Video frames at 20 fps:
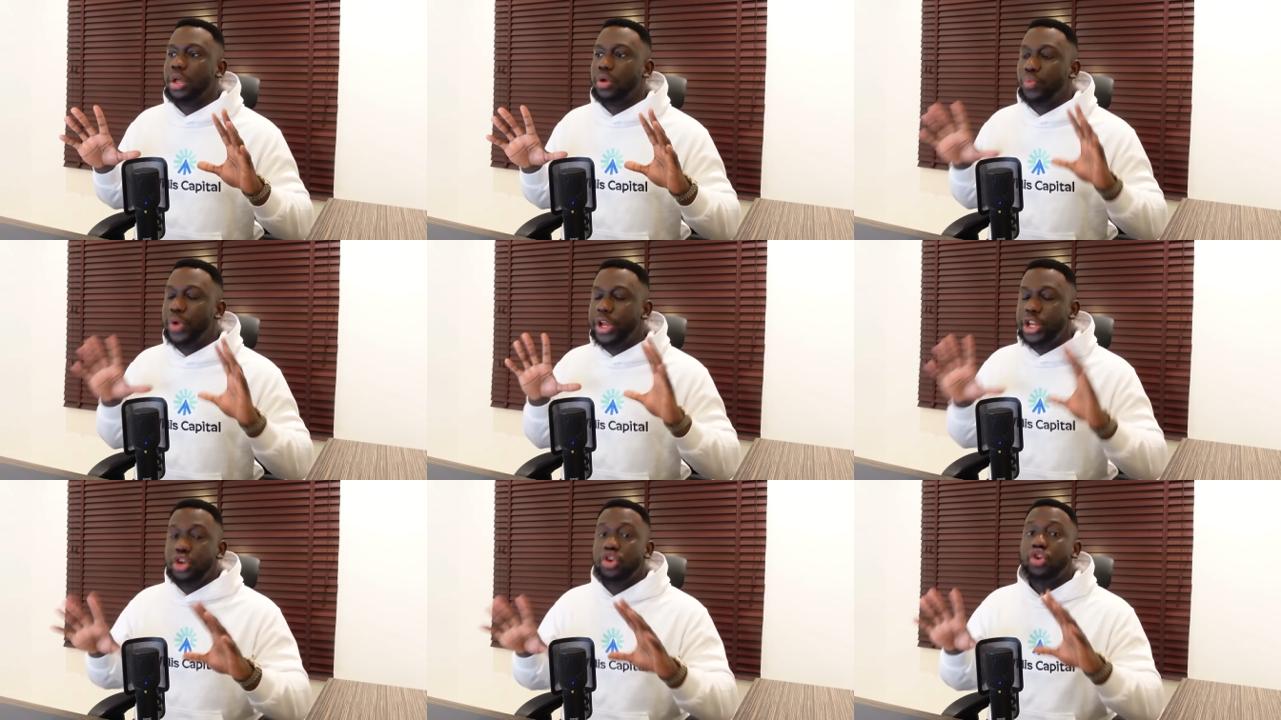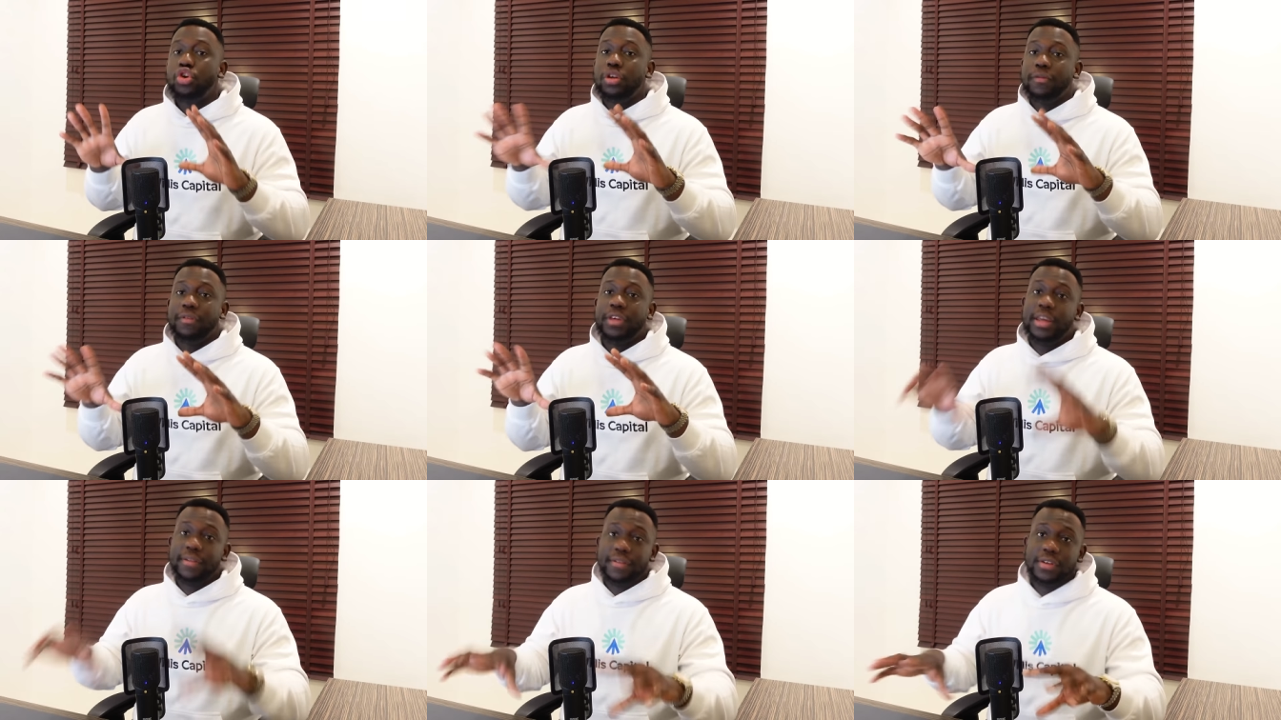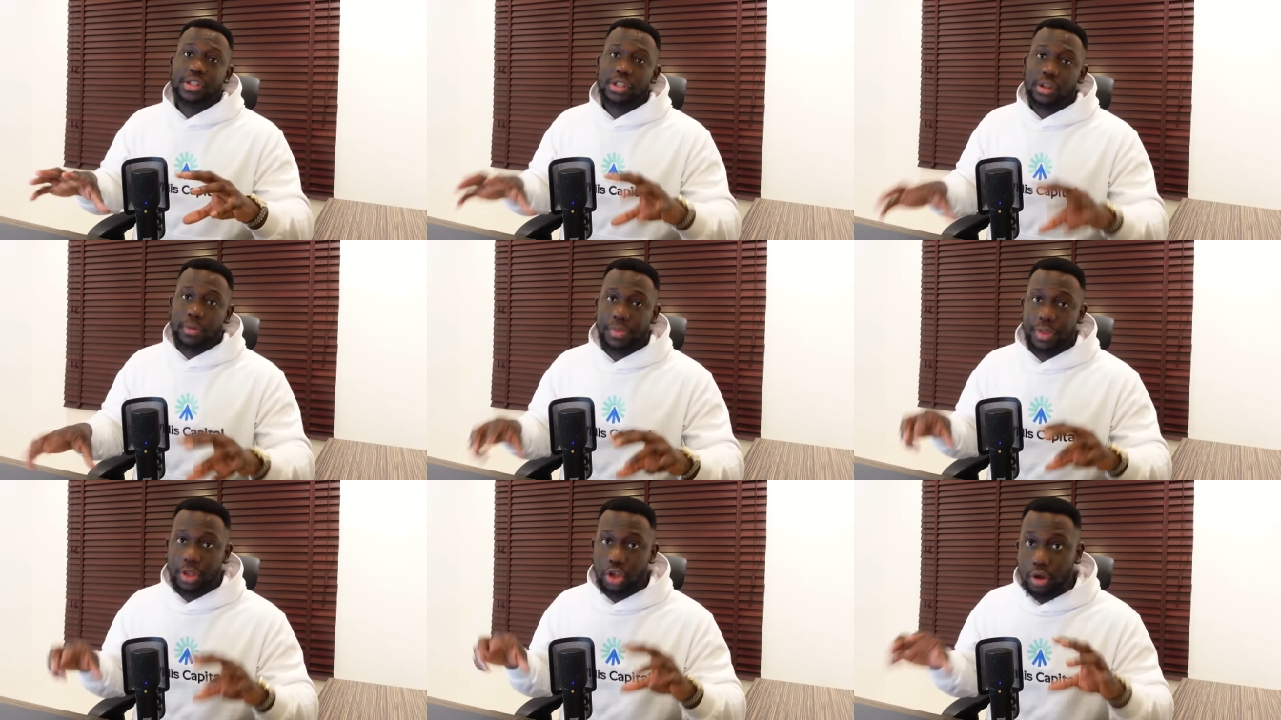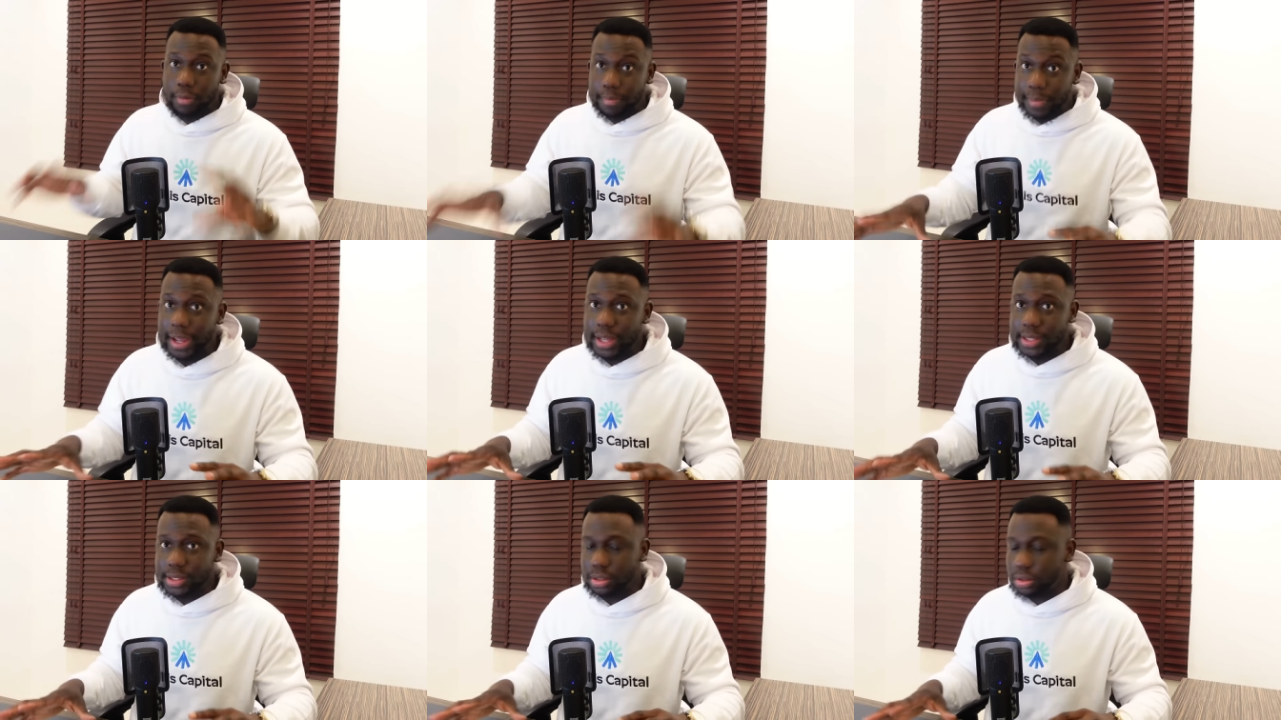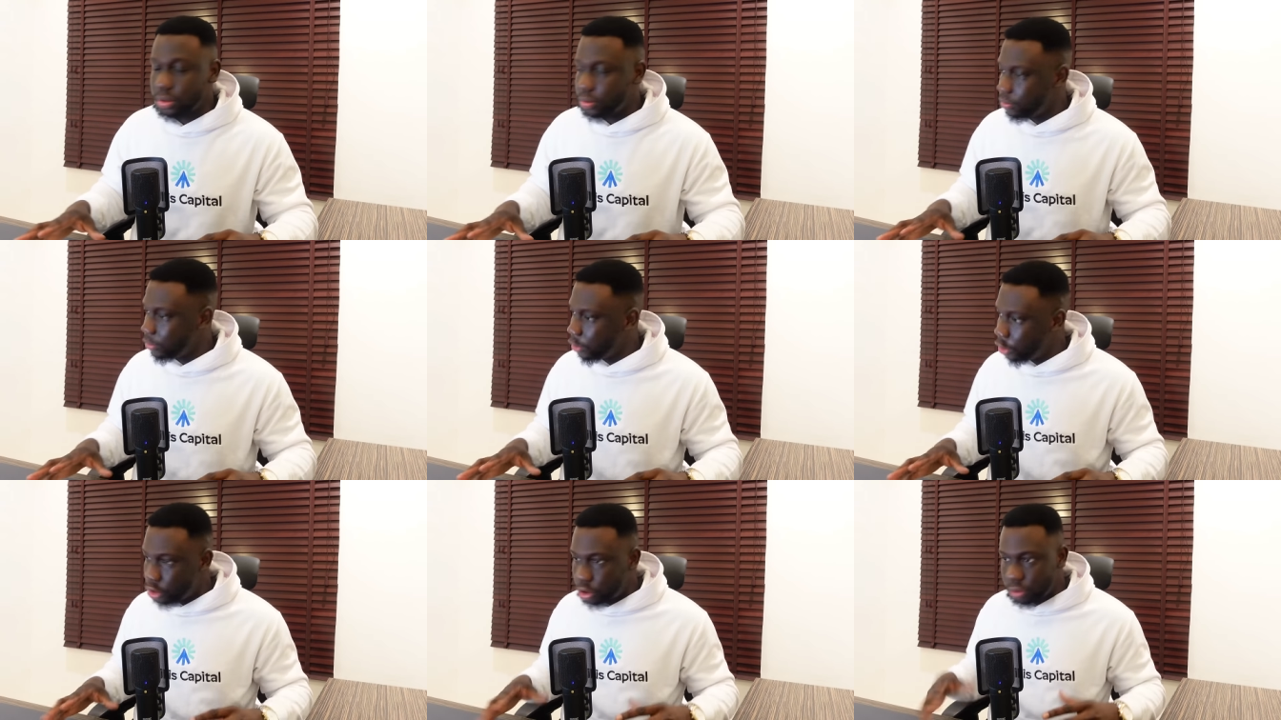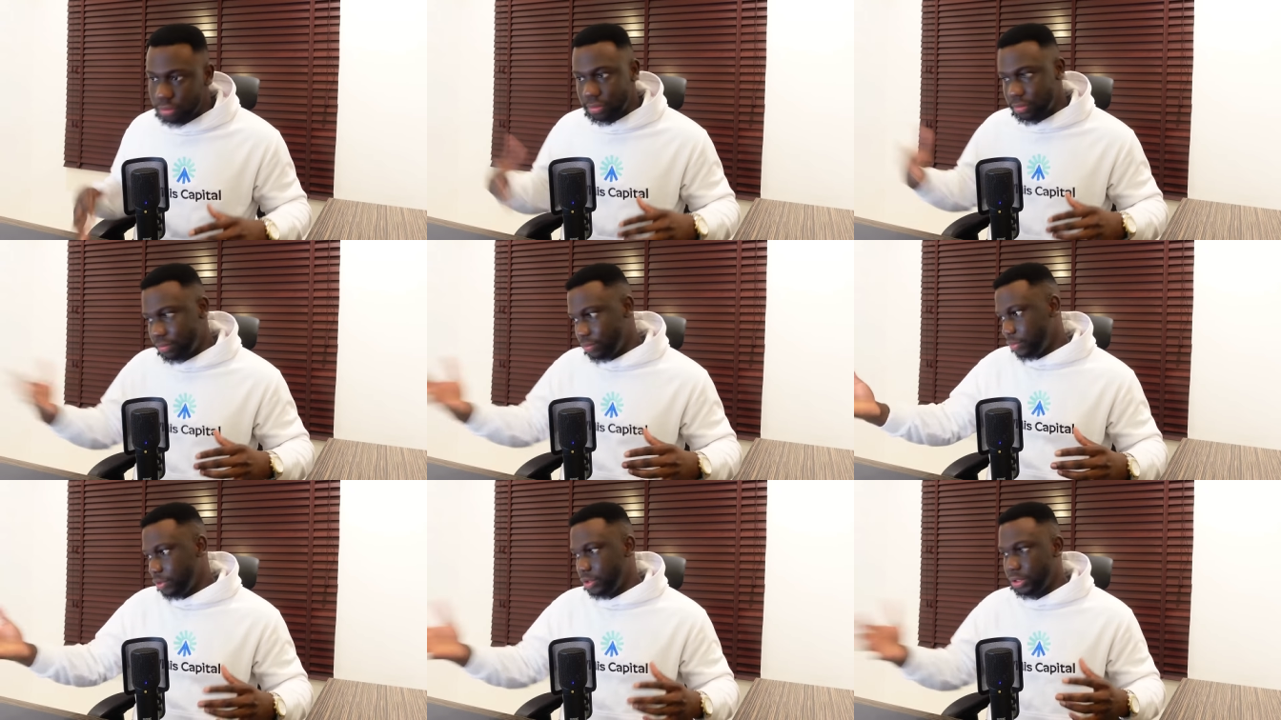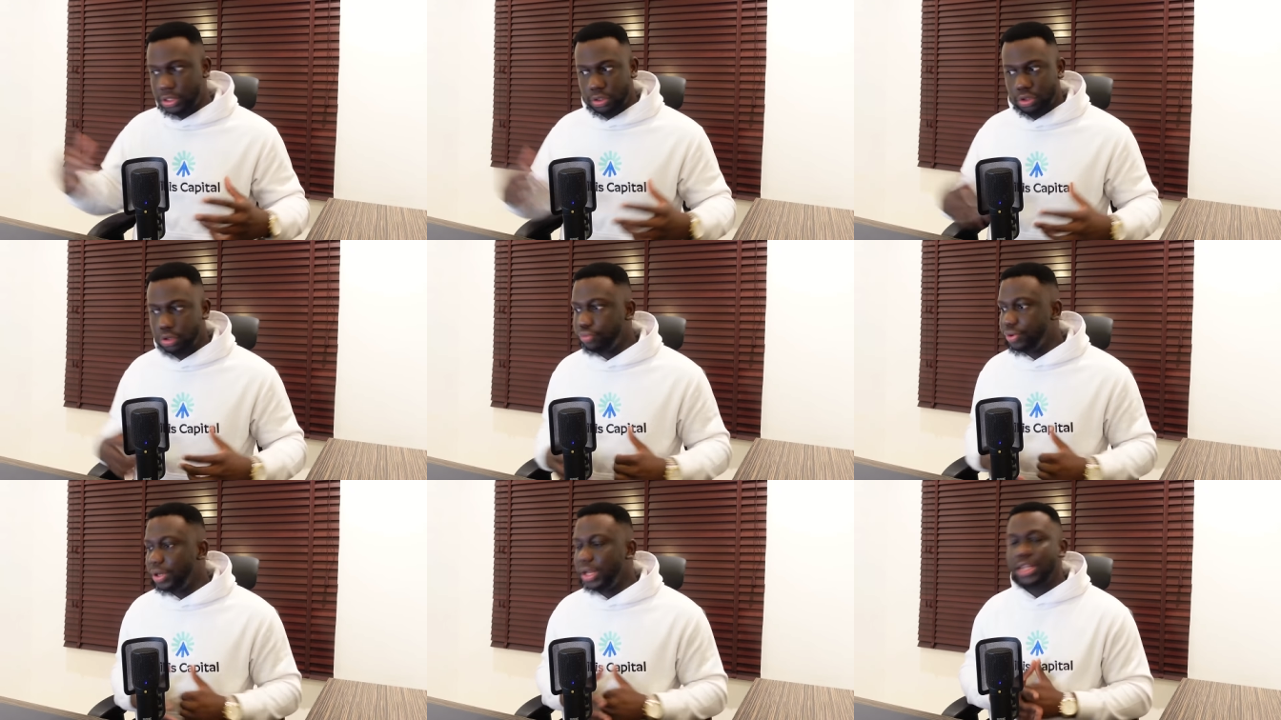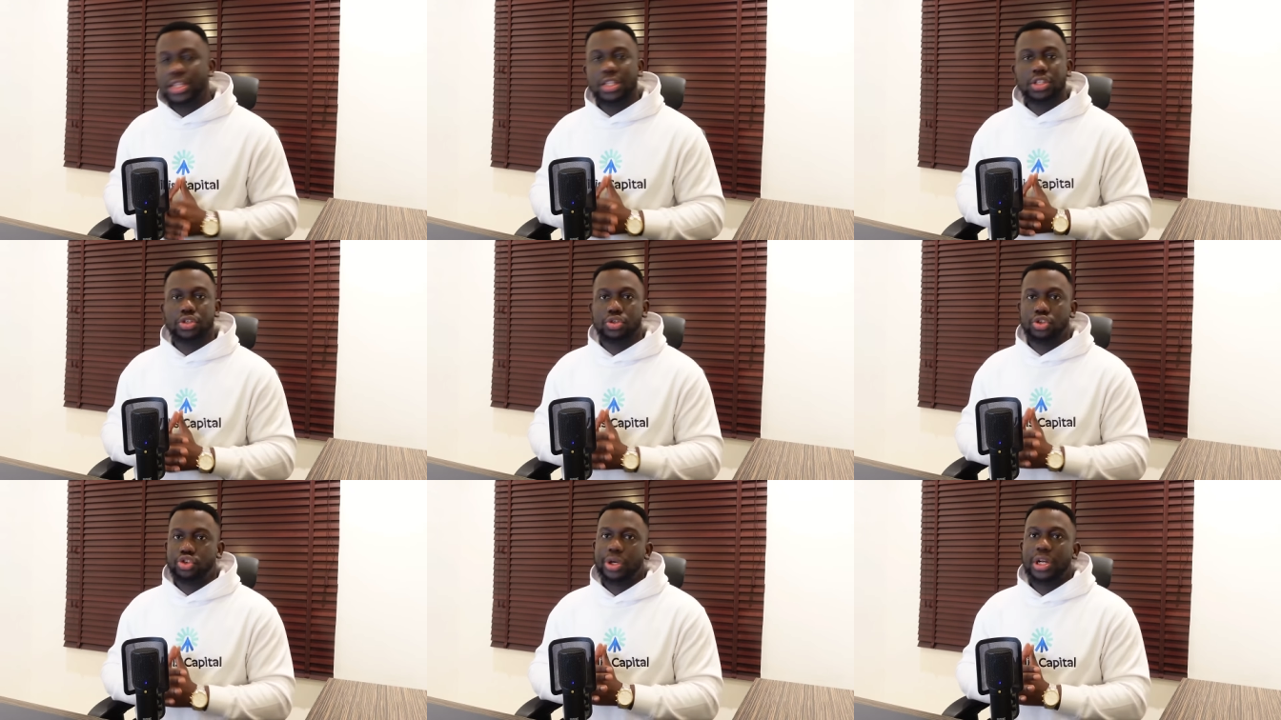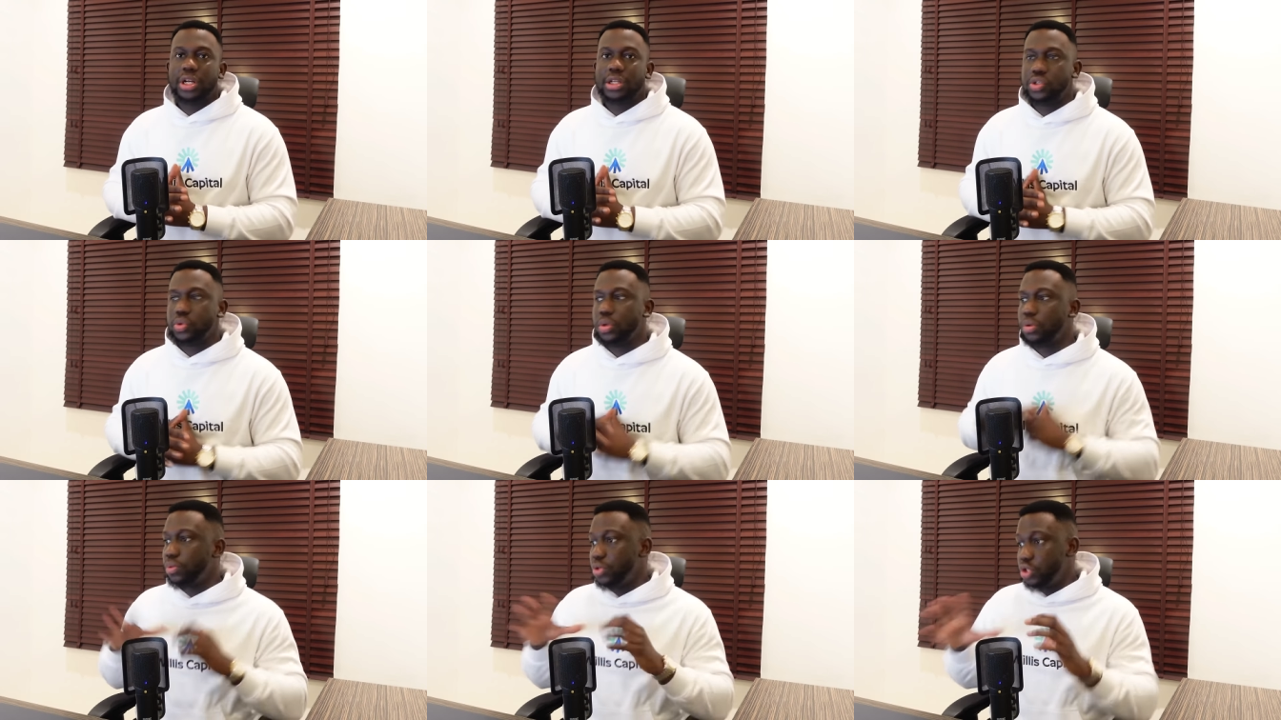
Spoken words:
when you know you've given something your best, you know, so you can relate this to trading as well.